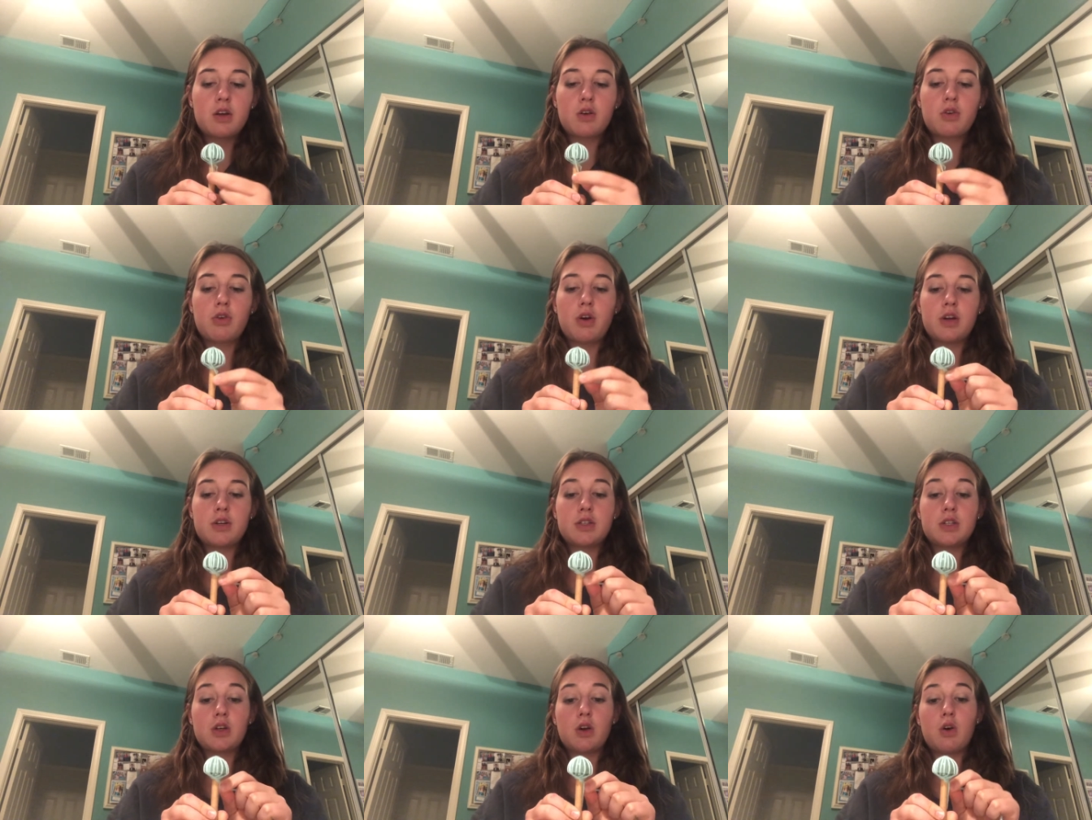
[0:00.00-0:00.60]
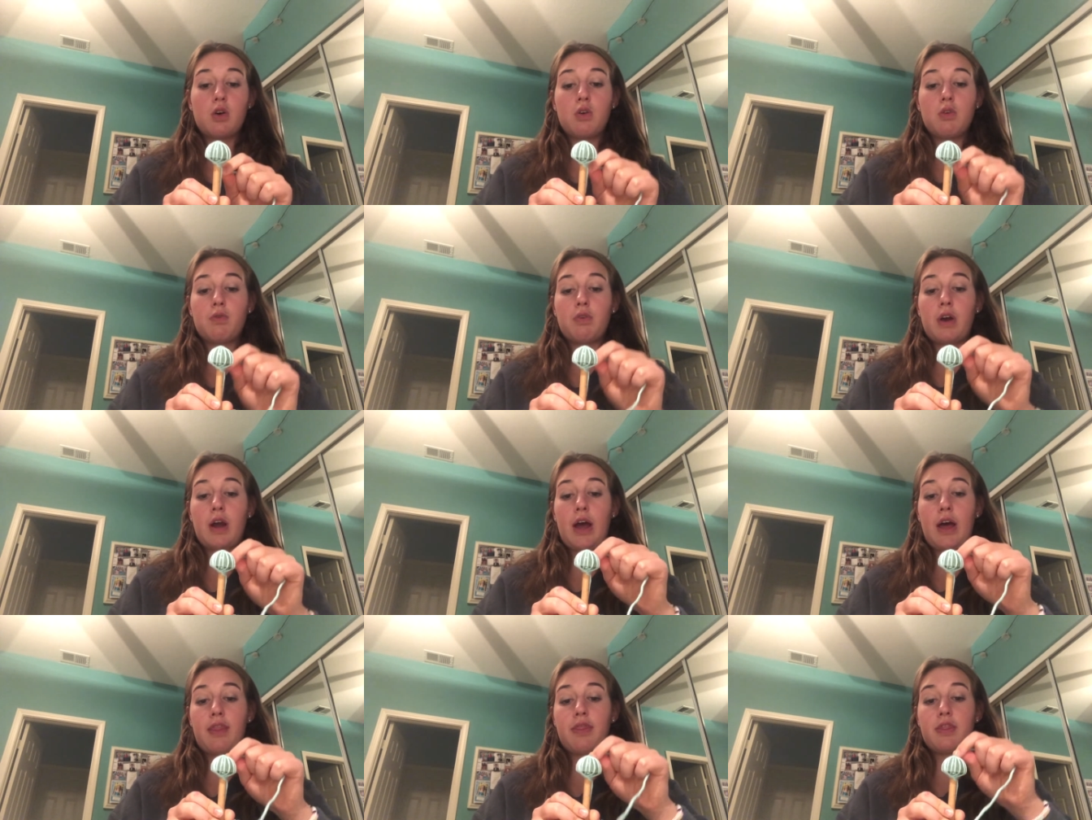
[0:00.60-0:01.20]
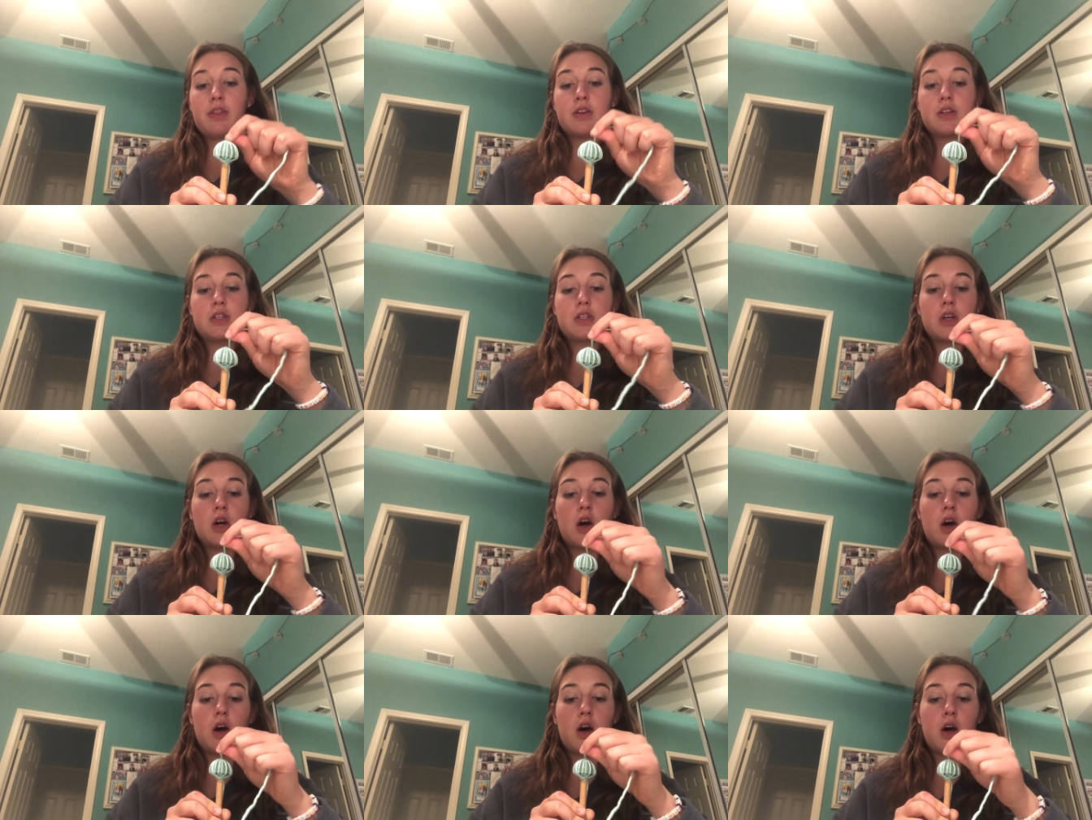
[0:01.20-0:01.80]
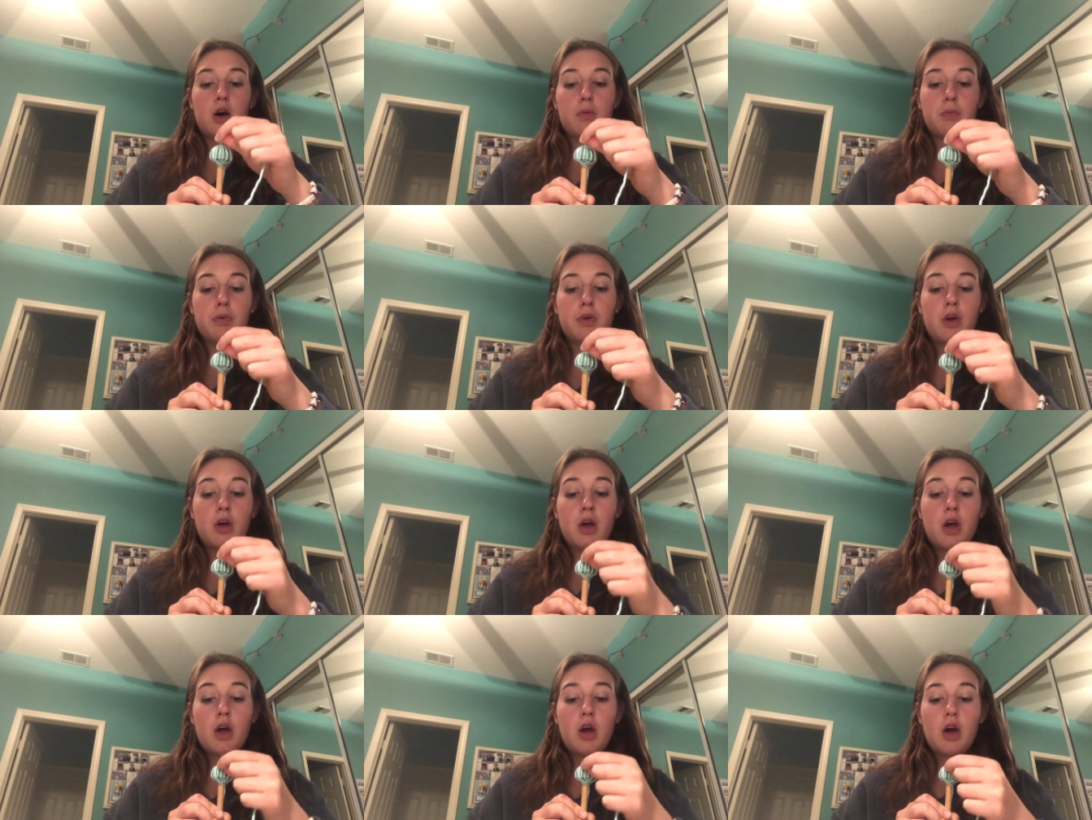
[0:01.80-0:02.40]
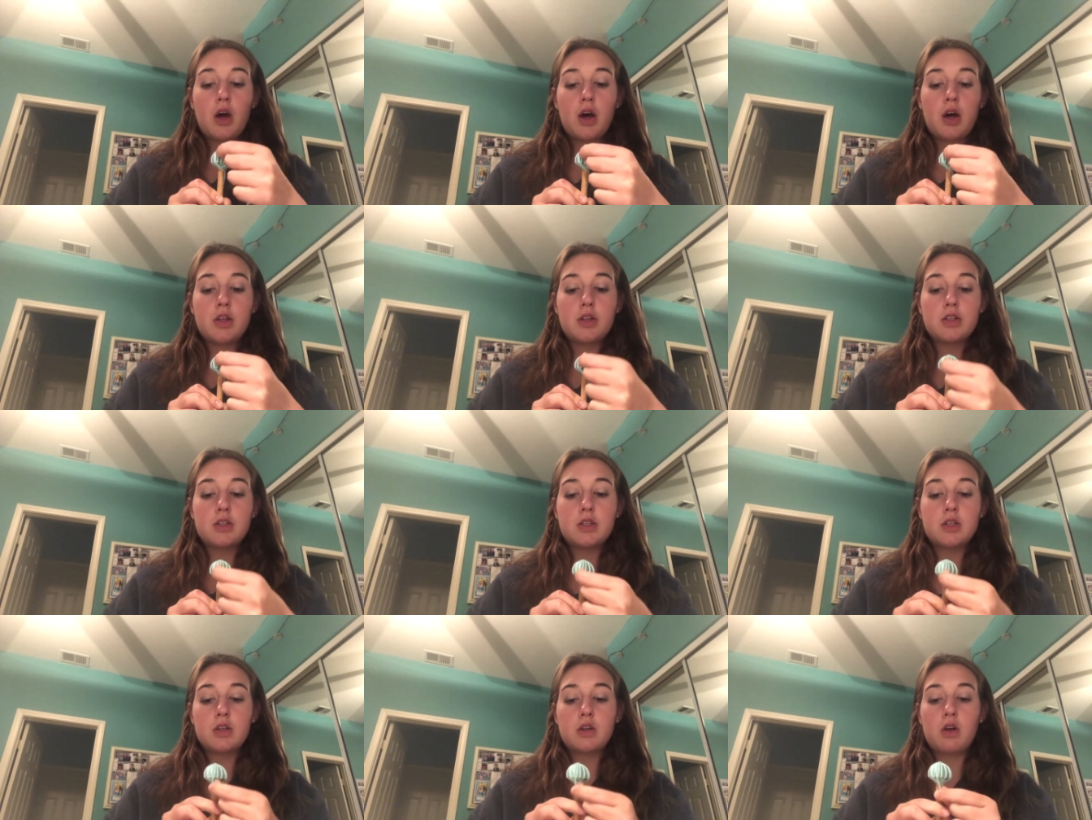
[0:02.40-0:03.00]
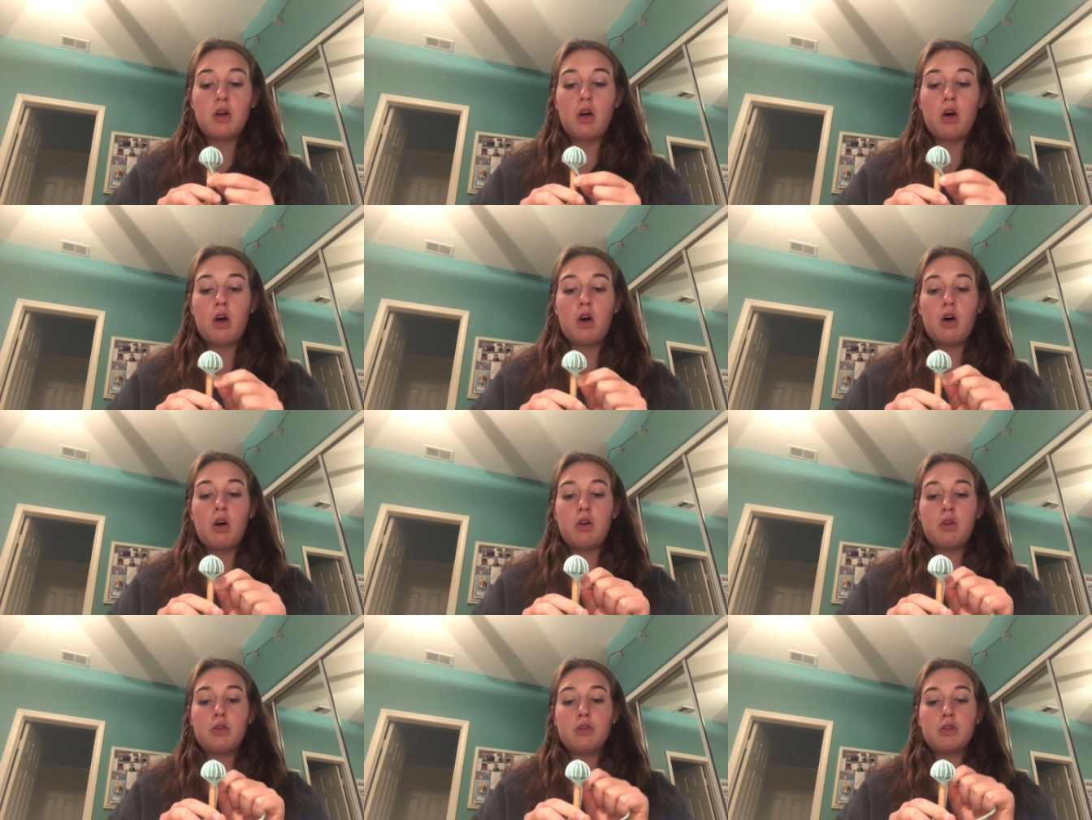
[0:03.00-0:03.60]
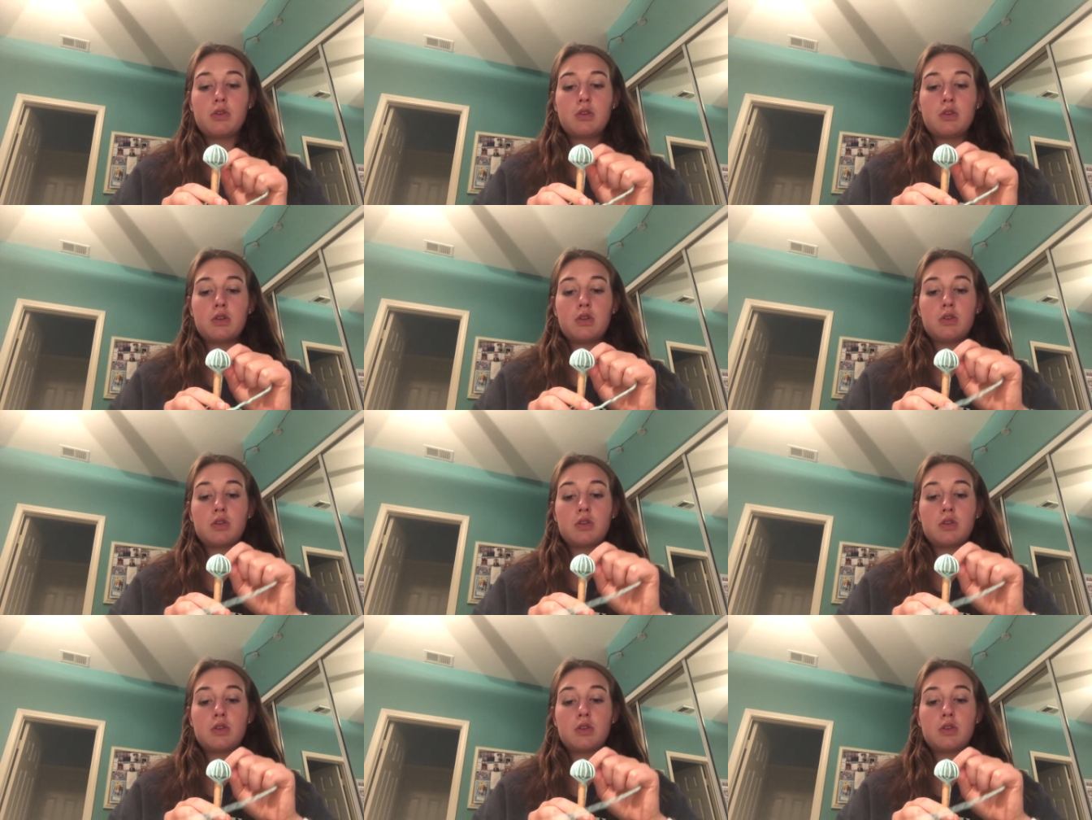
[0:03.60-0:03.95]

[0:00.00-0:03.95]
crossing over at the top until